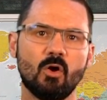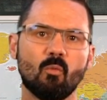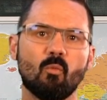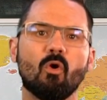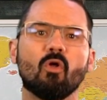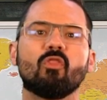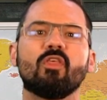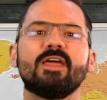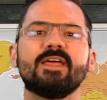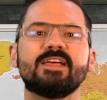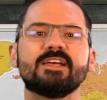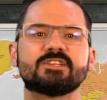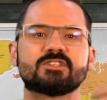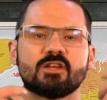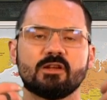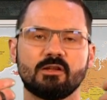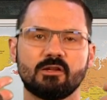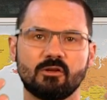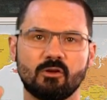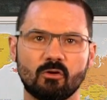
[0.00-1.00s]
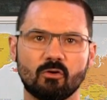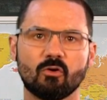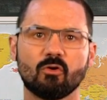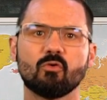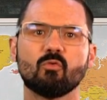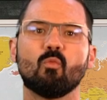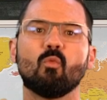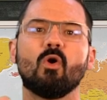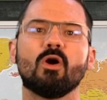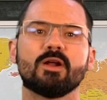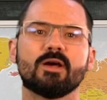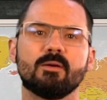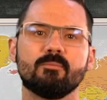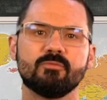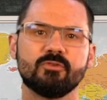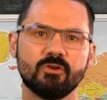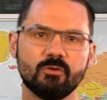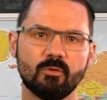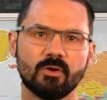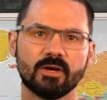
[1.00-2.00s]
while they get to learn what
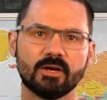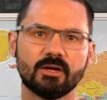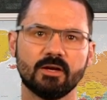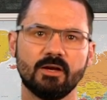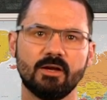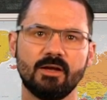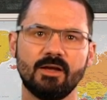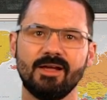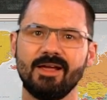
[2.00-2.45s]
I'm doing.